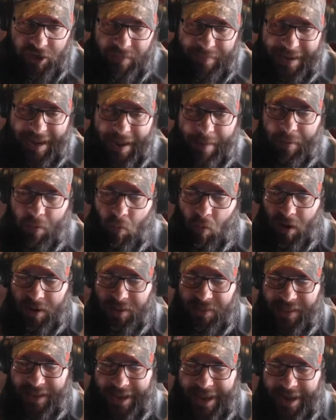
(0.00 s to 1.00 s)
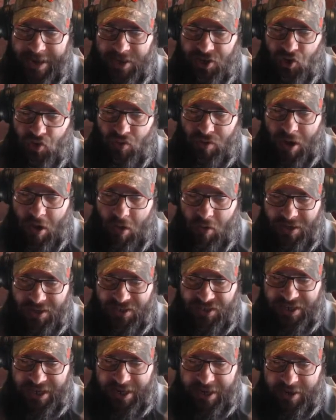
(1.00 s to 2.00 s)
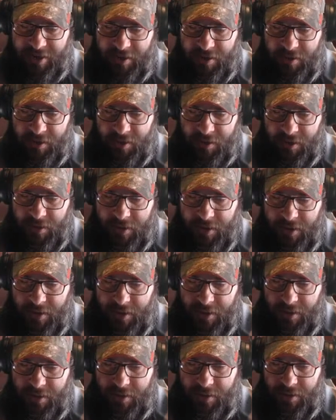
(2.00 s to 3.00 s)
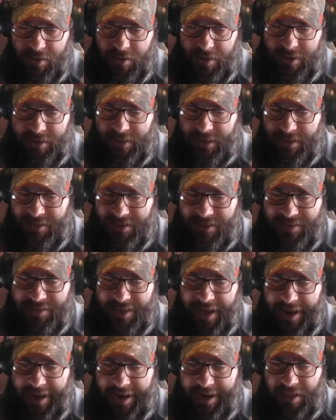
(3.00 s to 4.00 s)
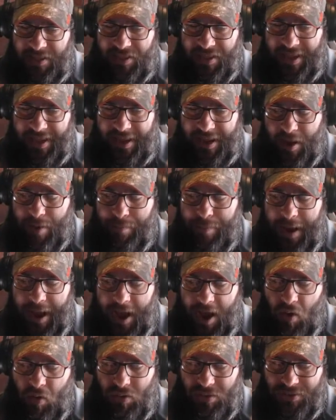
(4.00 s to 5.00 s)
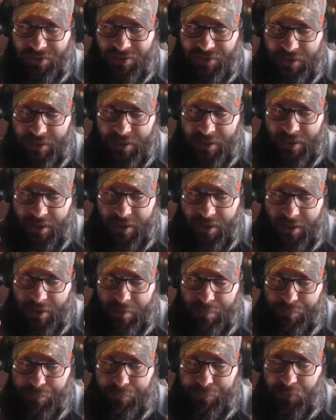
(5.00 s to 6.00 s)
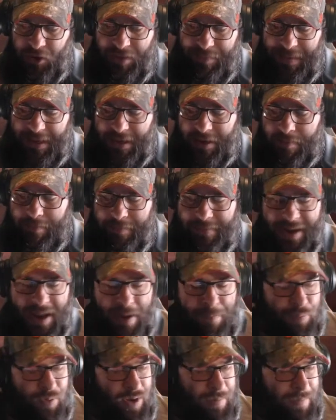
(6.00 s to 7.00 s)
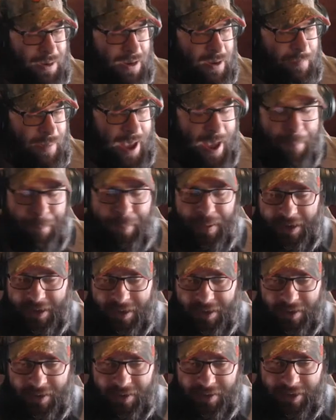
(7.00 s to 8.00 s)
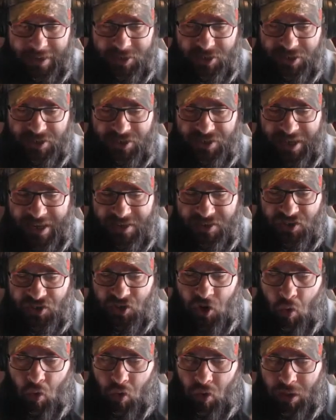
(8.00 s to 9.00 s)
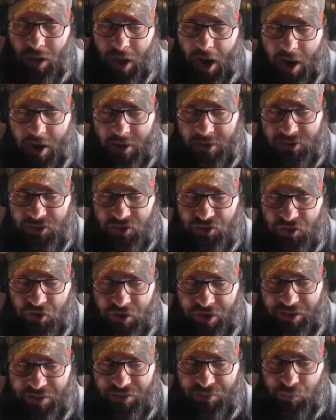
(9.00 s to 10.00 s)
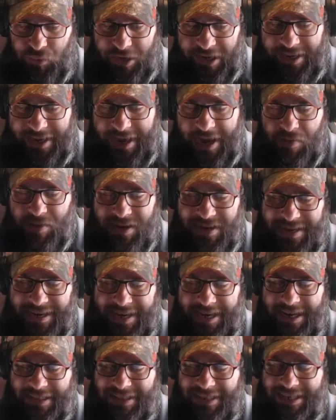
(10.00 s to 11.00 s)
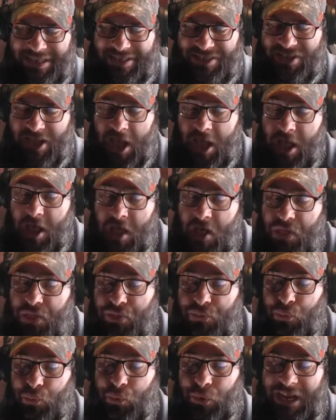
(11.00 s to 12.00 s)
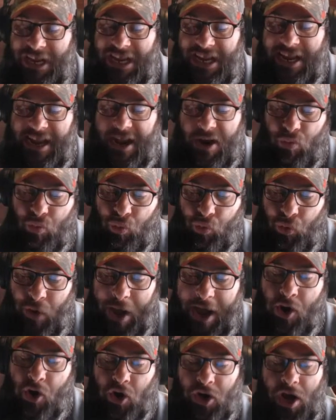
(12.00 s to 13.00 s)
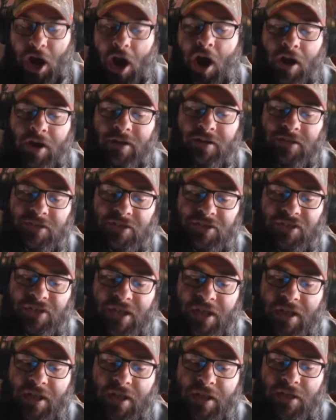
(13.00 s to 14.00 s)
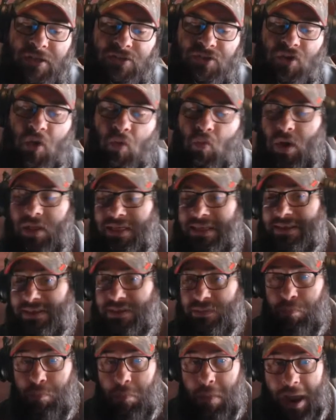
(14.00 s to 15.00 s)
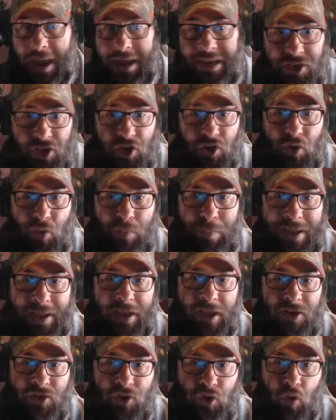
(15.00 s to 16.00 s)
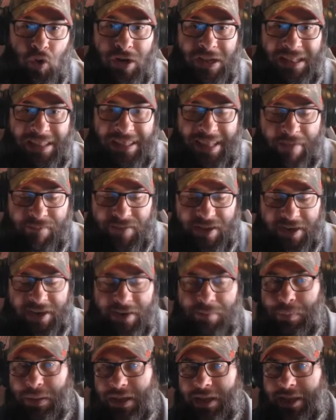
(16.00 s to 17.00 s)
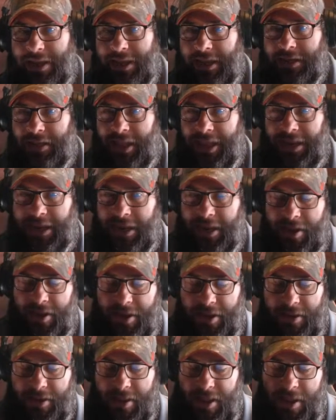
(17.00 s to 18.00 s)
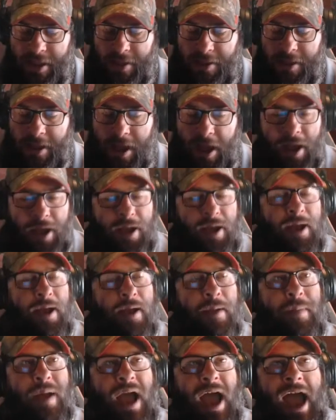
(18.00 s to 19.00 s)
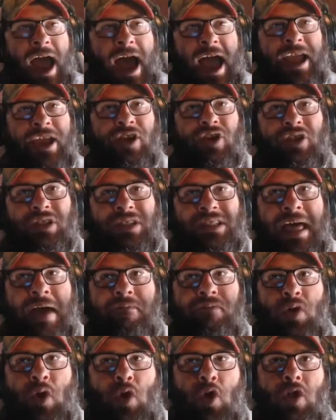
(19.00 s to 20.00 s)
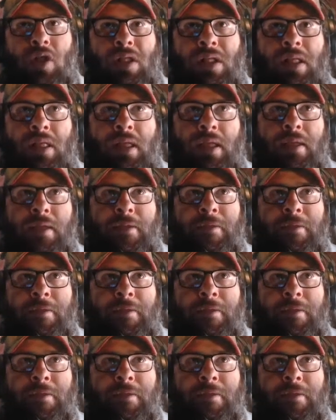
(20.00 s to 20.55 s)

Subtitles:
going to be on. But one thing I do notice here, it doesn't say anything about premium, not premium, epic. It just says total cards 33, guaranteed at least 3 rare cards. So what this might do, being a Tour 11 and being in like a higher level